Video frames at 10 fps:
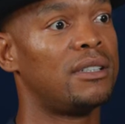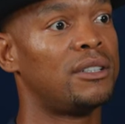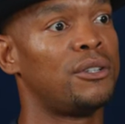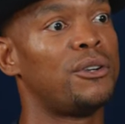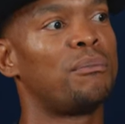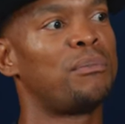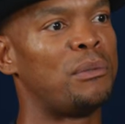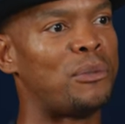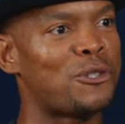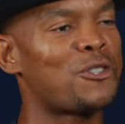you know,
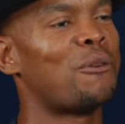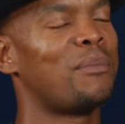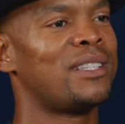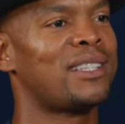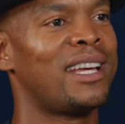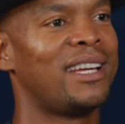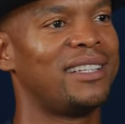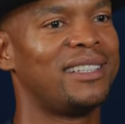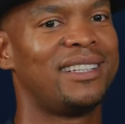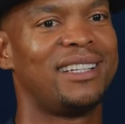people stop and say,
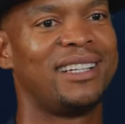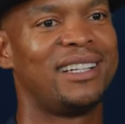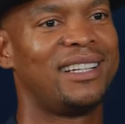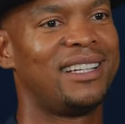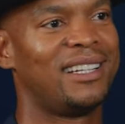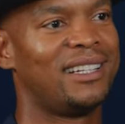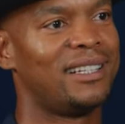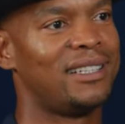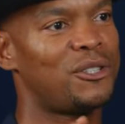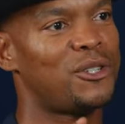
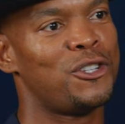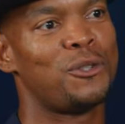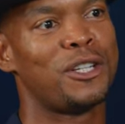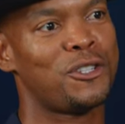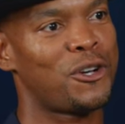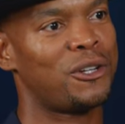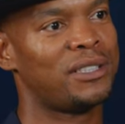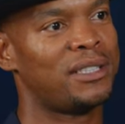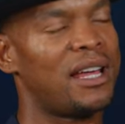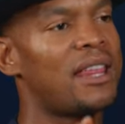to you and
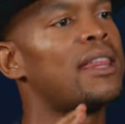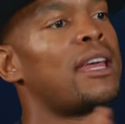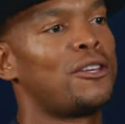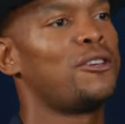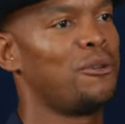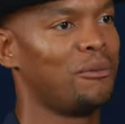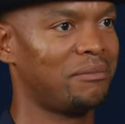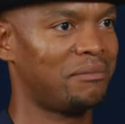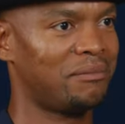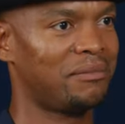John, thank you.
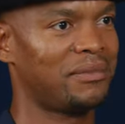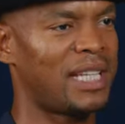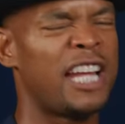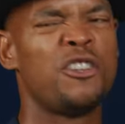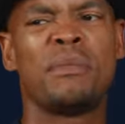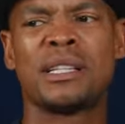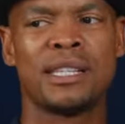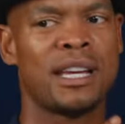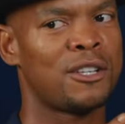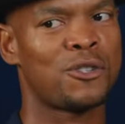And you
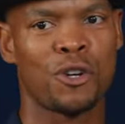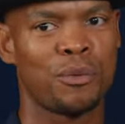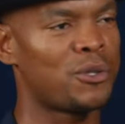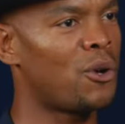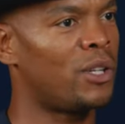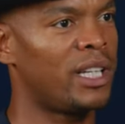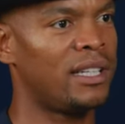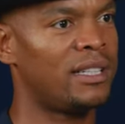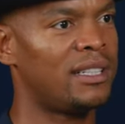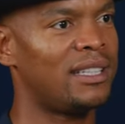must hear the stories,
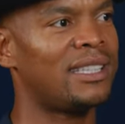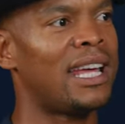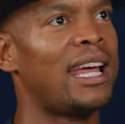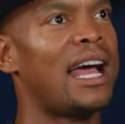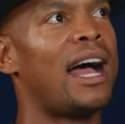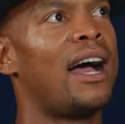Holly. They're